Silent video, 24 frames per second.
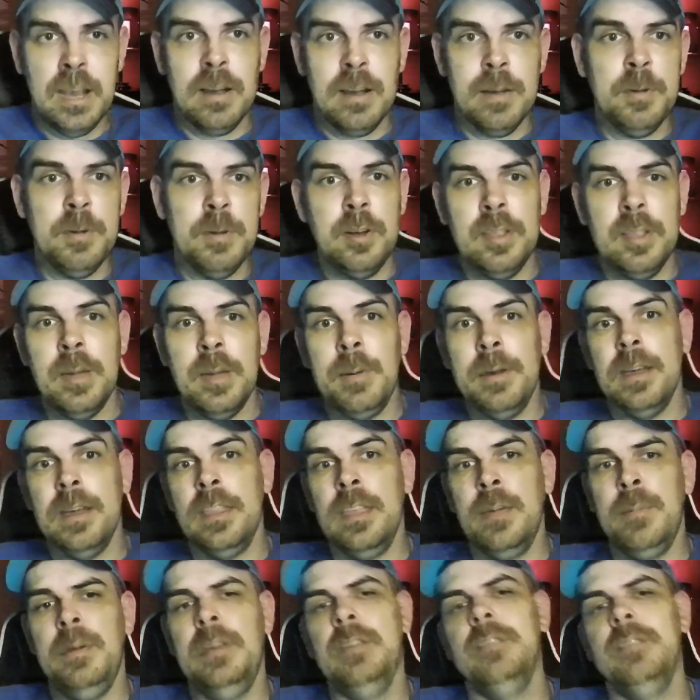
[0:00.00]
That'd be, that'd be,
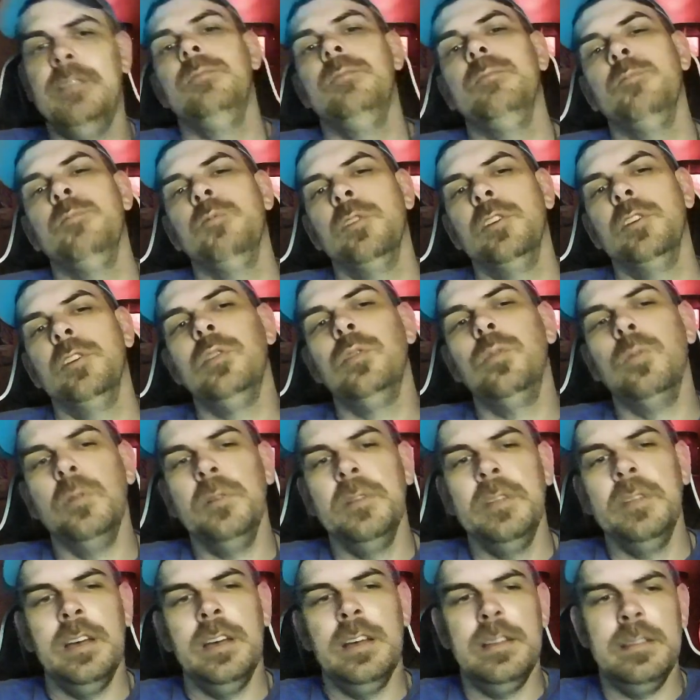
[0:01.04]
that'd be really cool
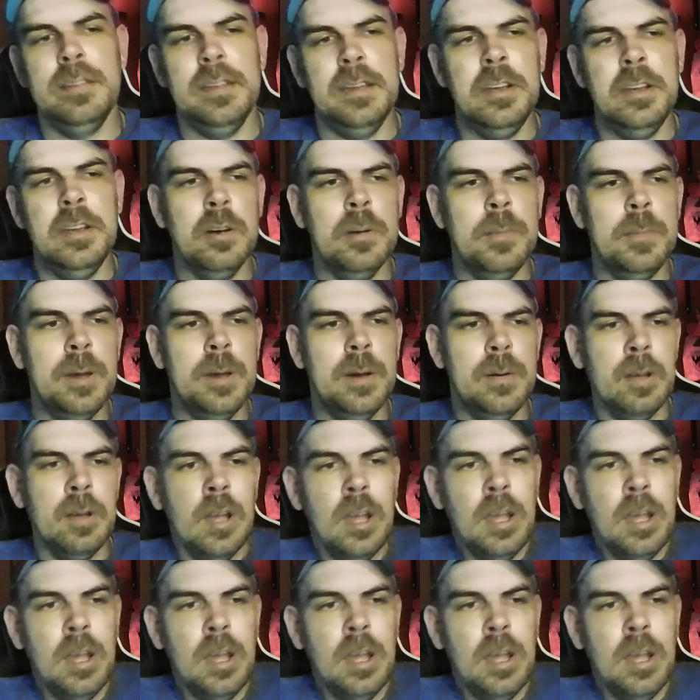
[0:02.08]
to, to hear about.